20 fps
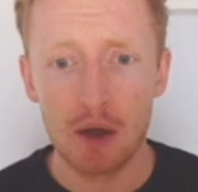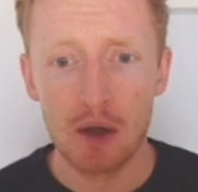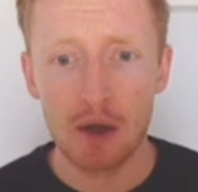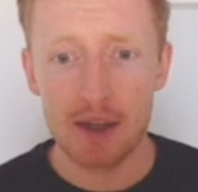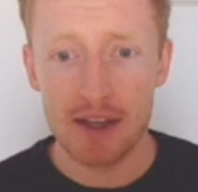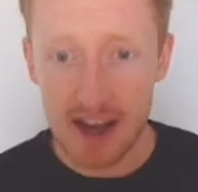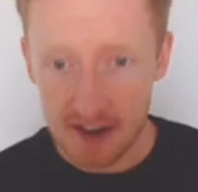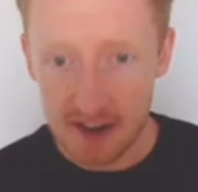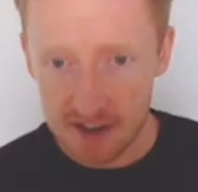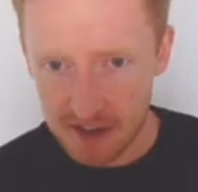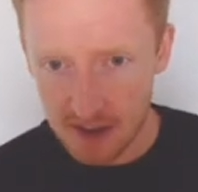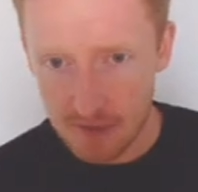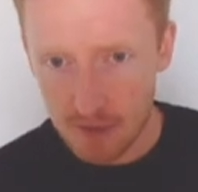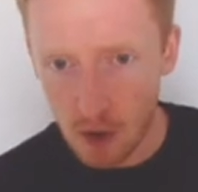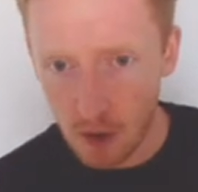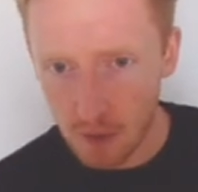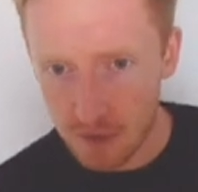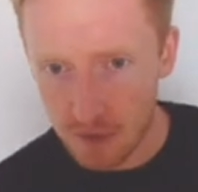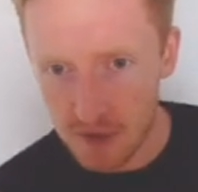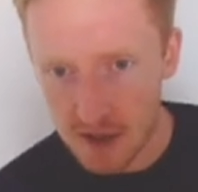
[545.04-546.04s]
Yes, they've
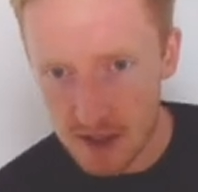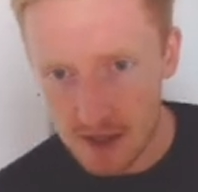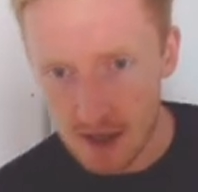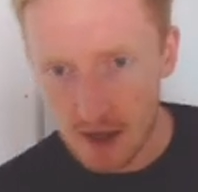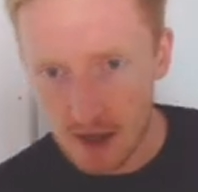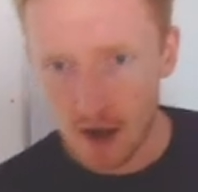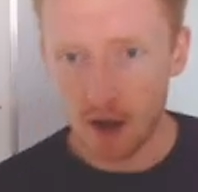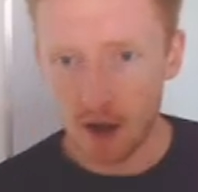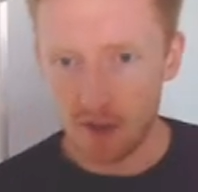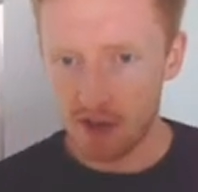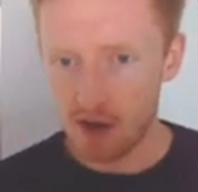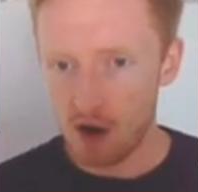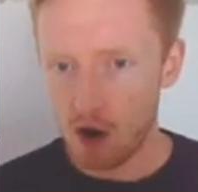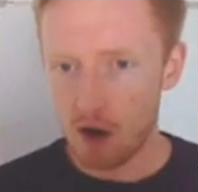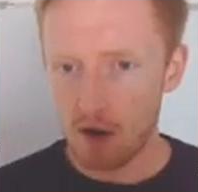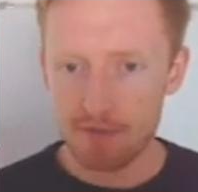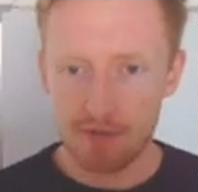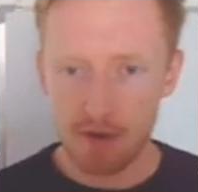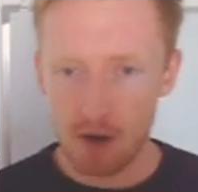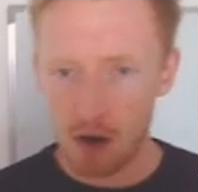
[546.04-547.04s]
got the
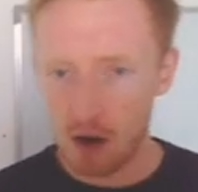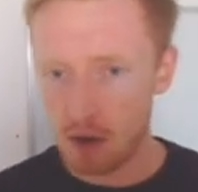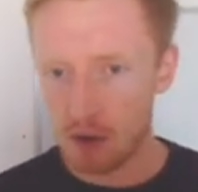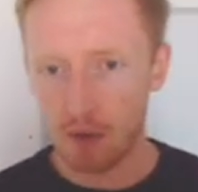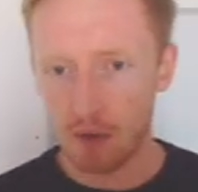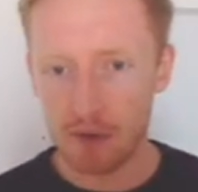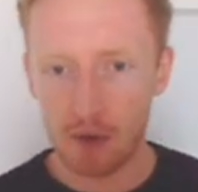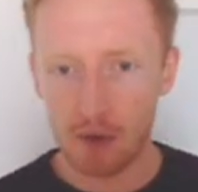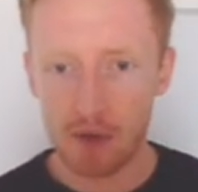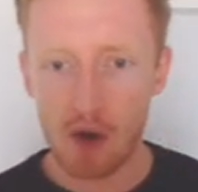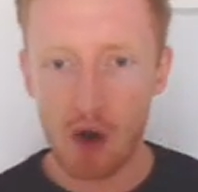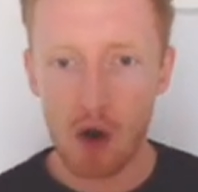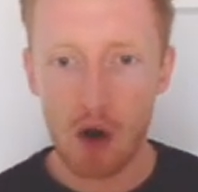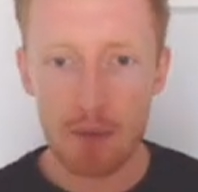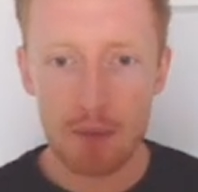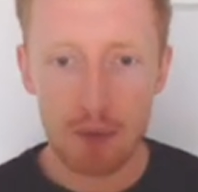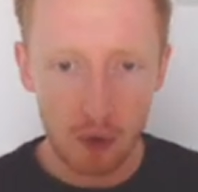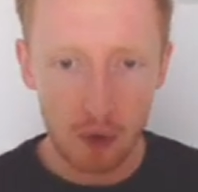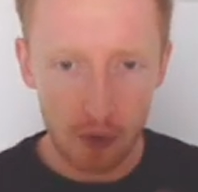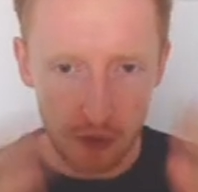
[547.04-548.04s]
iPhone or the
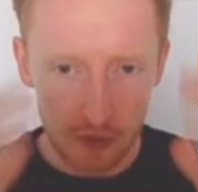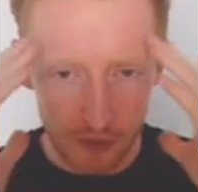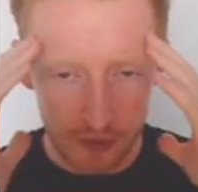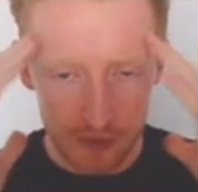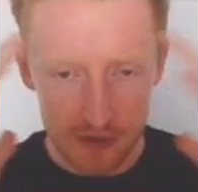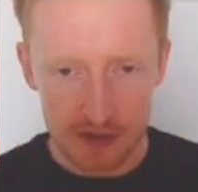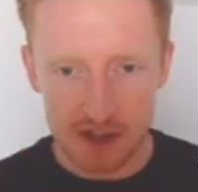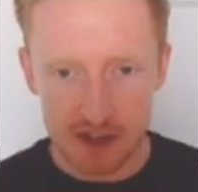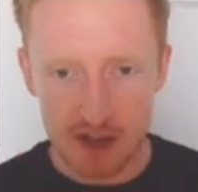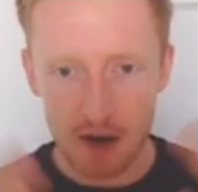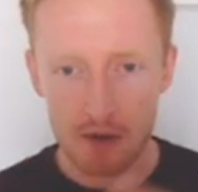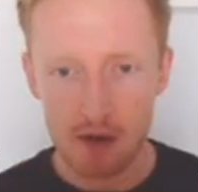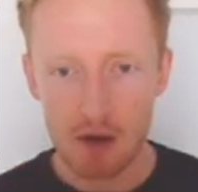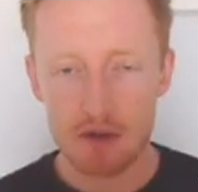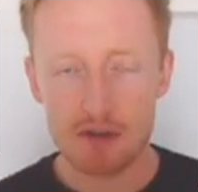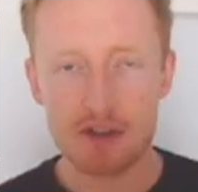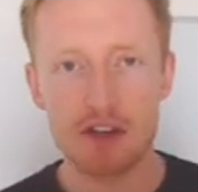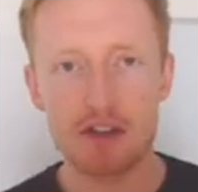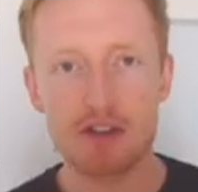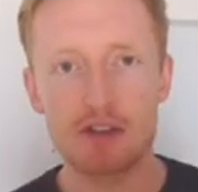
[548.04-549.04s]
iPod or the stereo
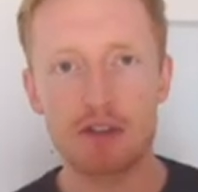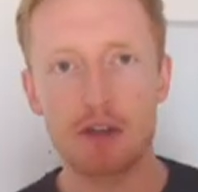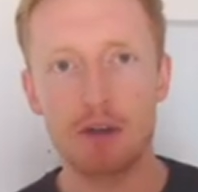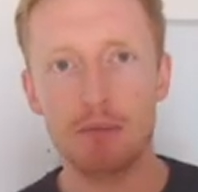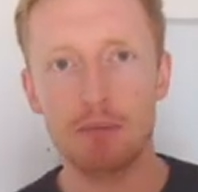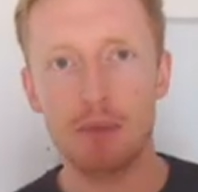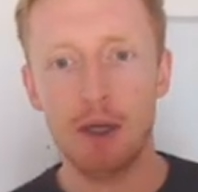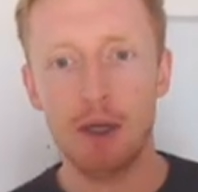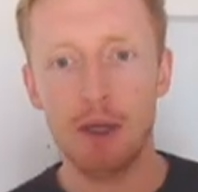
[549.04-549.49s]
system